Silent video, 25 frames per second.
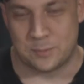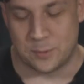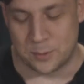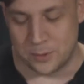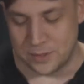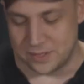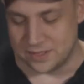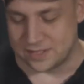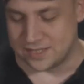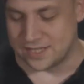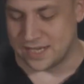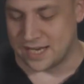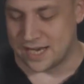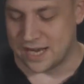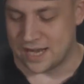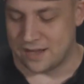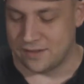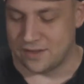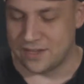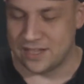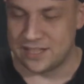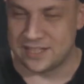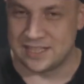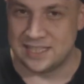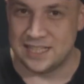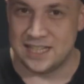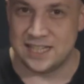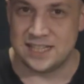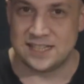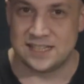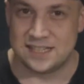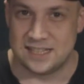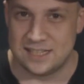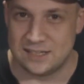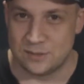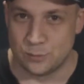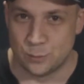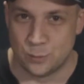points, and now this
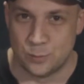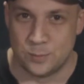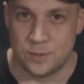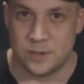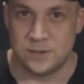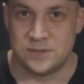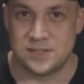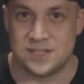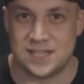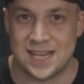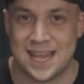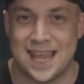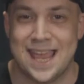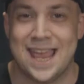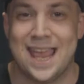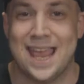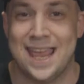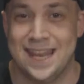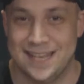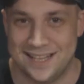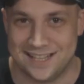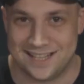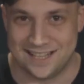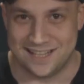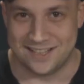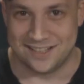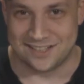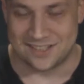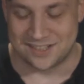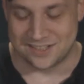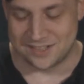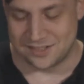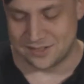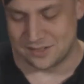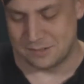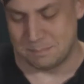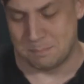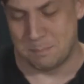list is almost
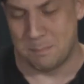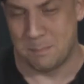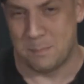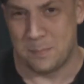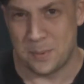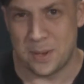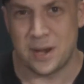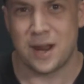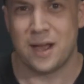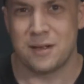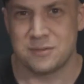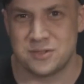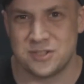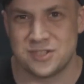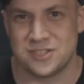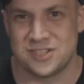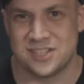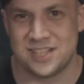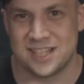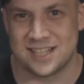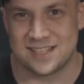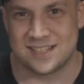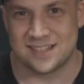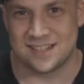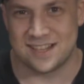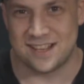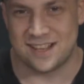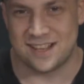endless, but I'll just stick to the